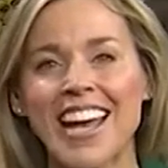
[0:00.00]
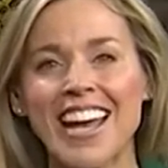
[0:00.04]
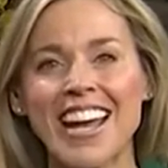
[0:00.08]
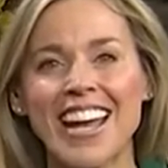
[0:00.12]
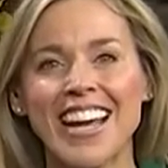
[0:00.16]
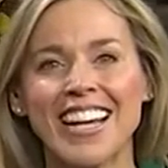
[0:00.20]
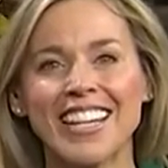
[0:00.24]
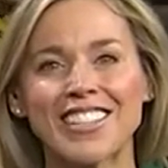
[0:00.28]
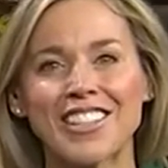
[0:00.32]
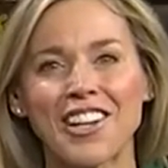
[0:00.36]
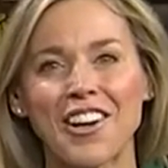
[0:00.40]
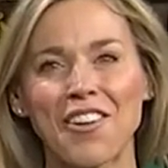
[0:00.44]

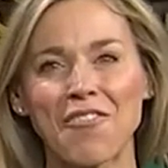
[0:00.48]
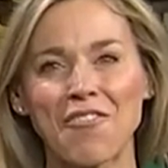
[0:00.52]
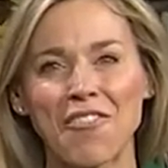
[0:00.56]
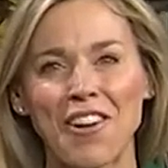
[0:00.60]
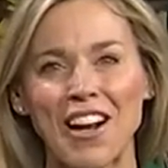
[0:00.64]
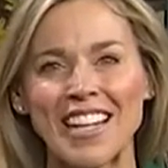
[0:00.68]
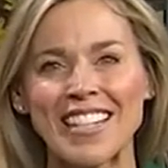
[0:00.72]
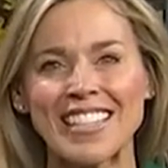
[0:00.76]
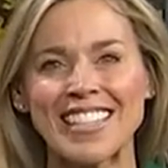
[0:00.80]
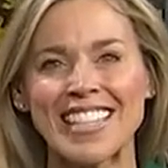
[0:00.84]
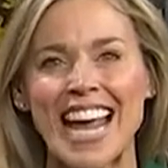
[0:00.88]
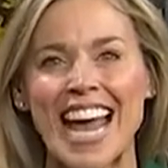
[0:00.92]
It's our
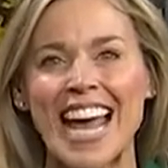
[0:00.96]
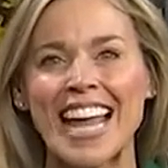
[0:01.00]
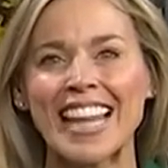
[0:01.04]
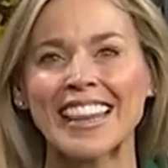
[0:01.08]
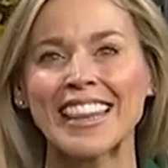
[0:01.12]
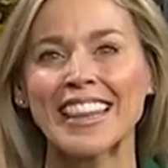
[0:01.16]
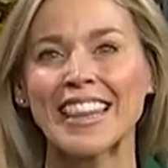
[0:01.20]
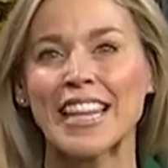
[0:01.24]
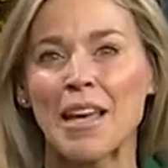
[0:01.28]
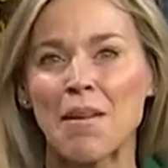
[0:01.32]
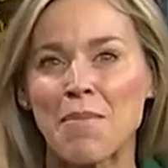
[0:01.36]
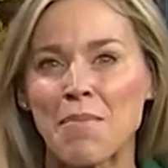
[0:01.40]
friends at
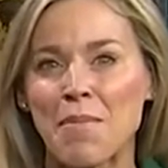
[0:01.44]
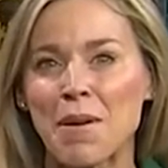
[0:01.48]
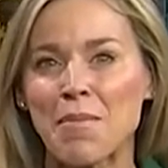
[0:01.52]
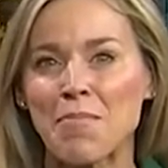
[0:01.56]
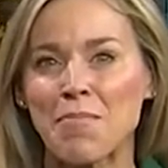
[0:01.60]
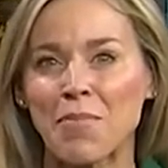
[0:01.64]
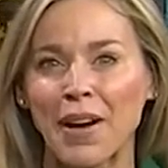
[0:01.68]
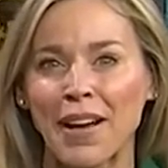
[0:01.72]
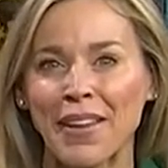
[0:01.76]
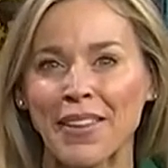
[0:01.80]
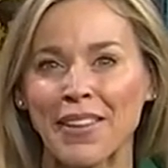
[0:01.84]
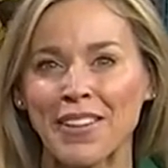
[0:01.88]
Lippman
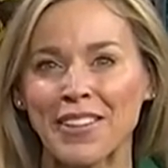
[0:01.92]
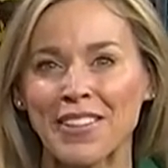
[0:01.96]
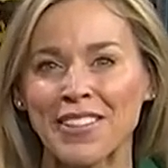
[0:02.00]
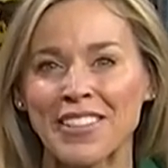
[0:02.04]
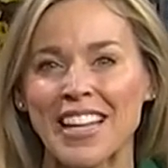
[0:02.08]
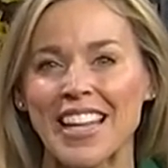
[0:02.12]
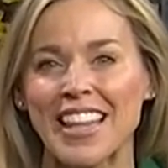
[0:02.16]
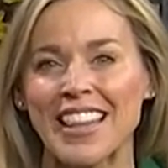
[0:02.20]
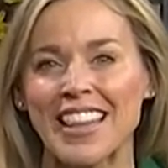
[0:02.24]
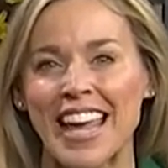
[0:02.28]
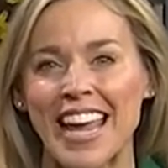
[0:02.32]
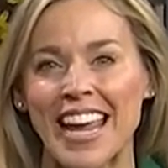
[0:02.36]
Brothers.
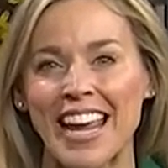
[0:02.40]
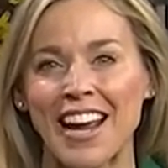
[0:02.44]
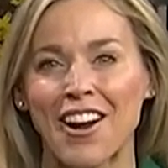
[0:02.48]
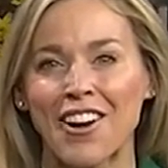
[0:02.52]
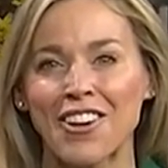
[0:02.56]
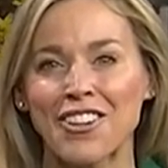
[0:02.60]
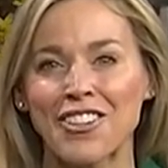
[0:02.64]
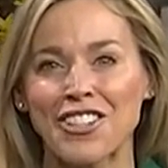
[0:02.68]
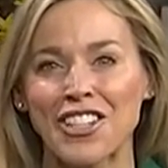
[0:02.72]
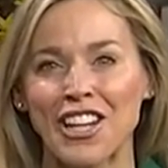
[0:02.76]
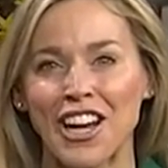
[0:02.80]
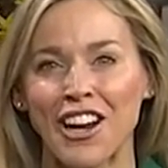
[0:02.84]
They are
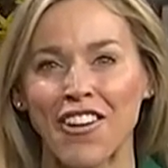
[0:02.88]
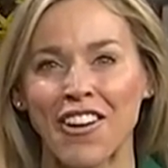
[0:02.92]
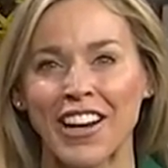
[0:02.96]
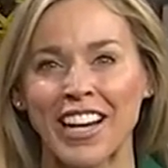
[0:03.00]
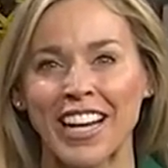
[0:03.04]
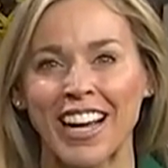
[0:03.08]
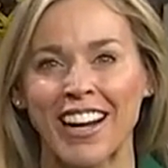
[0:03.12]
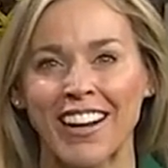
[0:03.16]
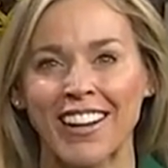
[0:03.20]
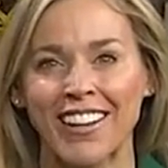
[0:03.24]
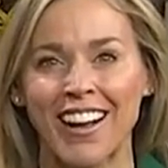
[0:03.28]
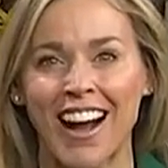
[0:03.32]
sharing
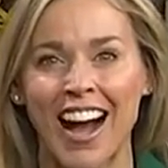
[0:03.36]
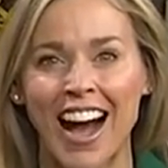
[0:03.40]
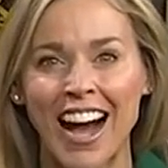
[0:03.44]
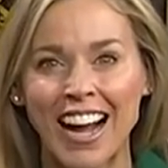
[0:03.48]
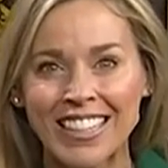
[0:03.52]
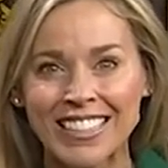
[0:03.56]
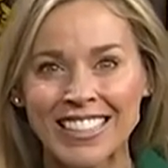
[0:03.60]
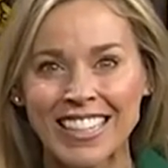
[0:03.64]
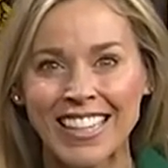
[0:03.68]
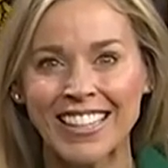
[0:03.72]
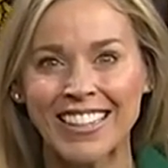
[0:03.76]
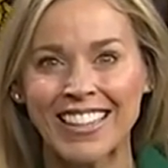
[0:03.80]
a
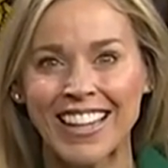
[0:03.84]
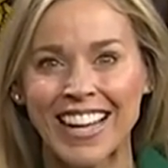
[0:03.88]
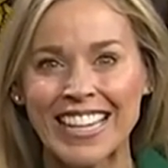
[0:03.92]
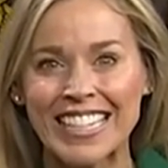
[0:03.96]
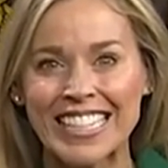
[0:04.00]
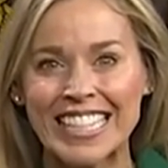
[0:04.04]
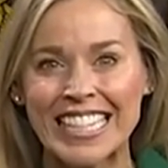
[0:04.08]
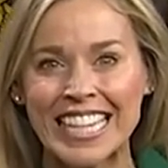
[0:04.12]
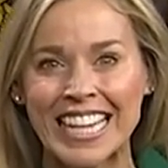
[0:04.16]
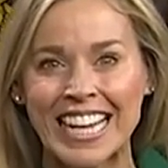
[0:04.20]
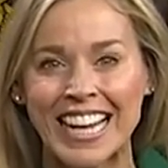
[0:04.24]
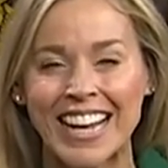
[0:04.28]
cocktail
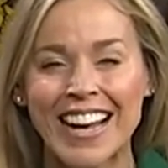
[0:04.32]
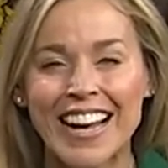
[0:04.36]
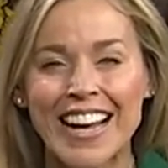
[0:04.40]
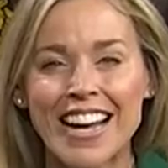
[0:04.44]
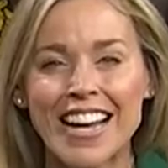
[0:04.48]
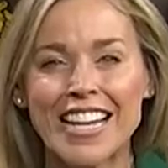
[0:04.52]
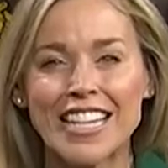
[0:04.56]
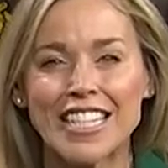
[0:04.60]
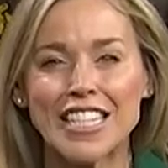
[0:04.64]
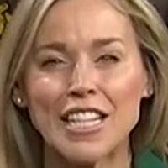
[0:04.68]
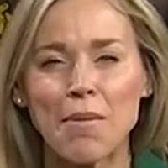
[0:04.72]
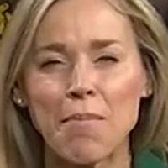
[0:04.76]
idea
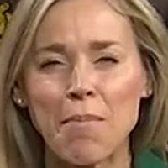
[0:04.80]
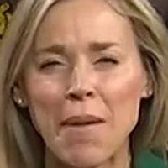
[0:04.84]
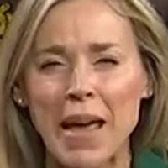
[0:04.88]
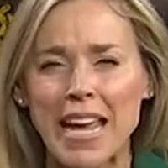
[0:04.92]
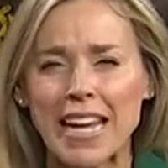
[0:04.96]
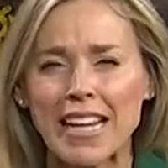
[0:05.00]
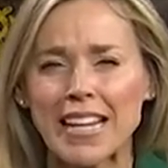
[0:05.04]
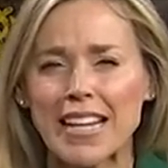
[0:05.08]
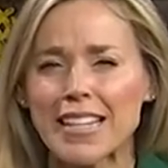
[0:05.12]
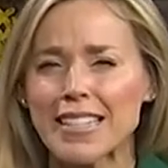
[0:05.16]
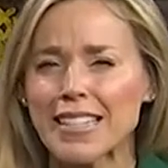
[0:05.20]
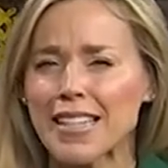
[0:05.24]
to
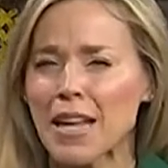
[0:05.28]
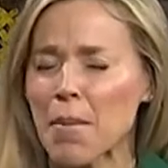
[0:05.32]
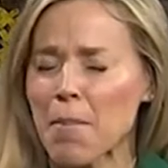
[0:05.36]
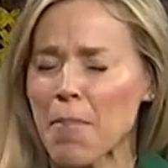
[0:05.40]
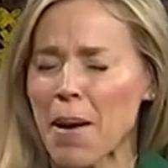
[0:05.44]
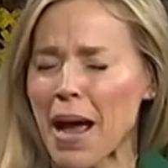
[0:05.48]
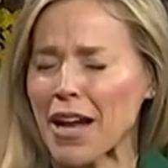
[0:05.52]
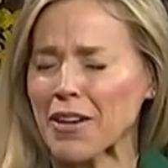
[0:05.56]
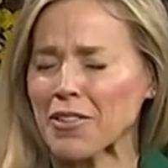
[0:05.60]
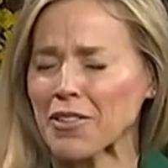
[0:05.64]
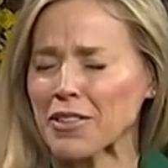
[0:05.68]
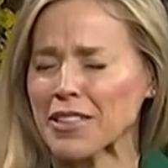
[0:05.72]
make St.
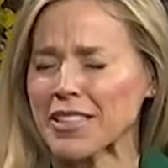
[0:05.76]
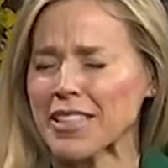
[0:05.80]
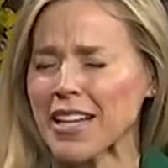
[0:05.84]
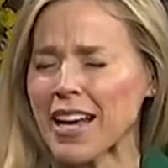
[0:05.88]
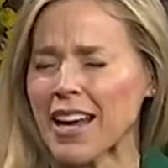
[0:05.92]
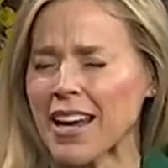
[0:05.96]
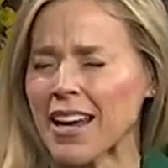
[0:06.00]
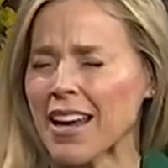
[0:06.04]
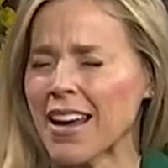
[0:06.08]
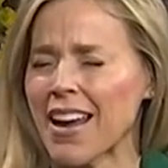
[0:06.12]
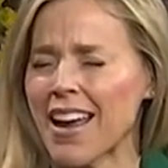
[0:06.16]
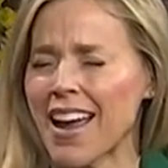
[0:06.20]
Patrick's
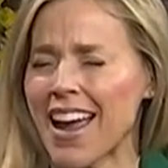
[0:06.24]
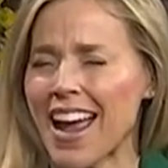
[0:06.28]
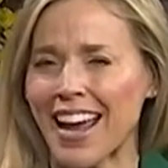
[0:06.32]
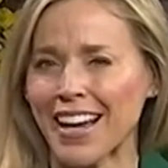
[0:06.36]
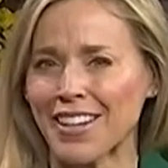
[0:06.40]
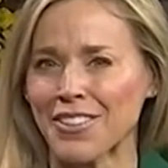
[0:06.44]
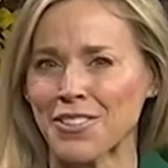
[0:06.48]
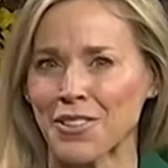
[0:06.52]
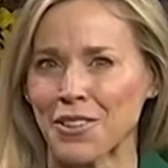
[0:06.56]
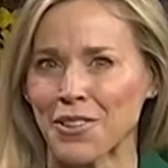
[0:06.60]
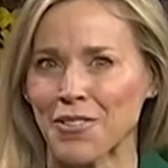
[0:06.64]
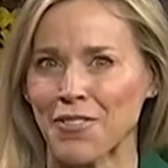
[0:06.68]
Day
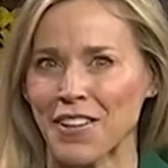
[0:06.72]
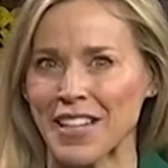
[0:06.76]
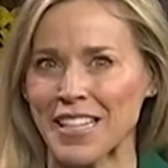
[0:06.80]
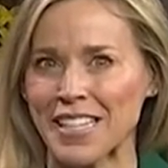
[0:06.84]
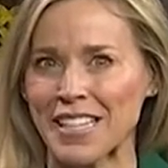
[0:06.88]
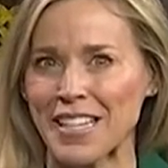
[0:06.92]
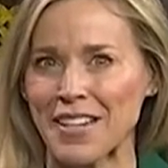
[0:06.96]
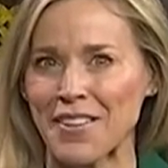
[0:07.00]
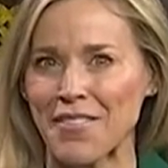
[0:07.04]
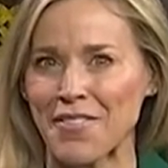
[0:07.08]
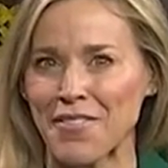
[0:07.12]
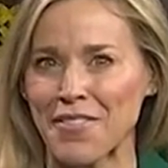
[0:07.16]
extra
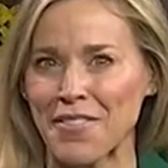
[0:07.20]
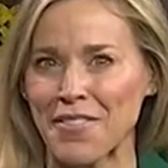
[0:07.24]
festive.